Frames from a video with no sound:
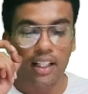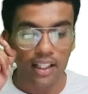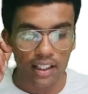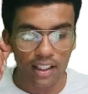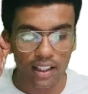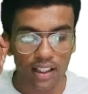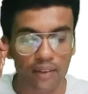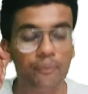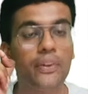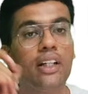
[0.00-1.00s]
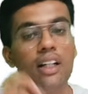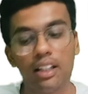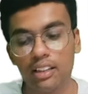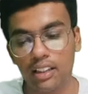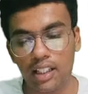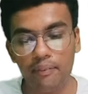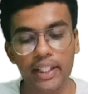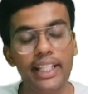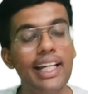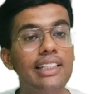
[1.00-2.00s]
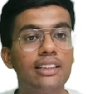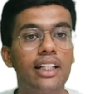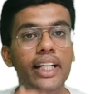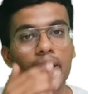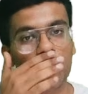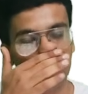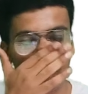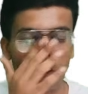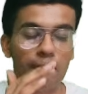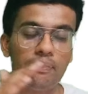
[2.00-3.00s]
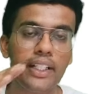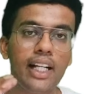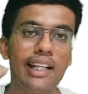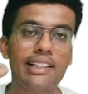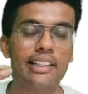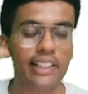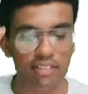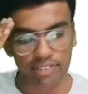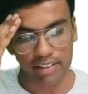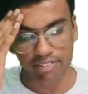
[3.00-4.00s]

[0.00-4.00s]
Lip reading: the committee has agreed for a period lesser than 5